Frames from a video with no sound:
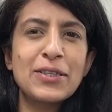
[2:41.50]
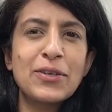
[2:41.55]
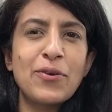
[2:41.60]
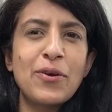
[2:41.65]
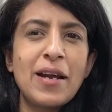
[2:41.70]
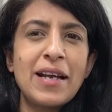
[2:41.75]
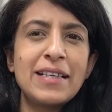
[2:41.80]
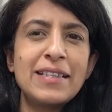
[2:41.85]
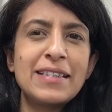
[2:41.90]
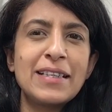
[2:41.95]

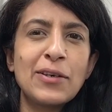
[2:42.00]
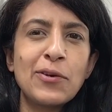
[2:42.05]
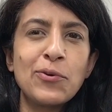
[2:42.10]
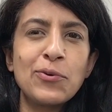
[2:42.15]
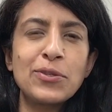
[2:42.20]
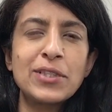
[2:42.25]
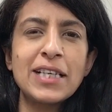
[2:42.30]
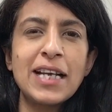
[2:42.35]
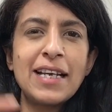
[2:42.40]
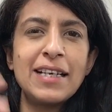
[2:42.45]
creating or
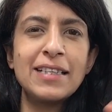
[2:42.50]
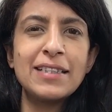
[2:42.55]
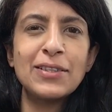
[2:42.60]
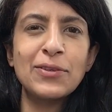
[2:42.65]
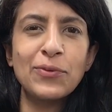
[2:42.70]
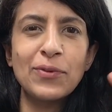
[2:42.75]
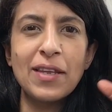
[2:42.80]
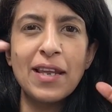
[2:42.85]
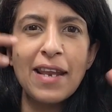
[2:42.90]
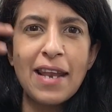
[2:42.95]
changing
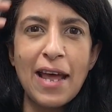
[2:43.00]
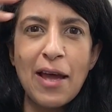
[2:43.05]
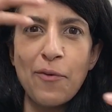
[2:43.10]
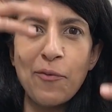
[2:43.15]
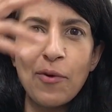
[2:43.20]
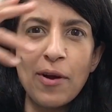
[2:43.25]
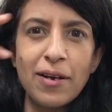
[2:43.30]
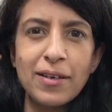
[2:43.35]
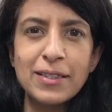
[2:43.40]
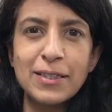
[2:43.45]
all the
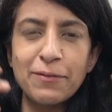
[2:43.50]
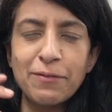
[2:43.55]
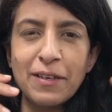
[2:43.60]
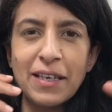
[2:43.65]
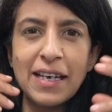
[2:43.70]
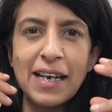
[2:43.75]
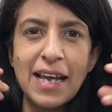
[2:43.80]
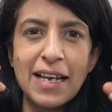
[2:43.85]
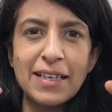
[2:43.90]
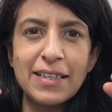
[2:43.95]
networks of
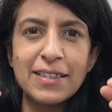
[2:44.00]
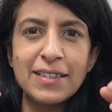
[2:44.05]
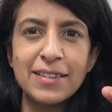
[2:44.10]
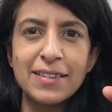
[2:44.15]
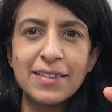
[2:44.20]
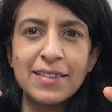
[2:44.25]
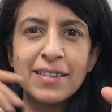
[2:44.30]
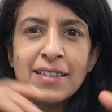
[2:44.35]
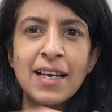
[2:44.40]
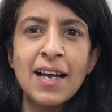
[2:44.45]

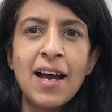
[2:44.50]
connections.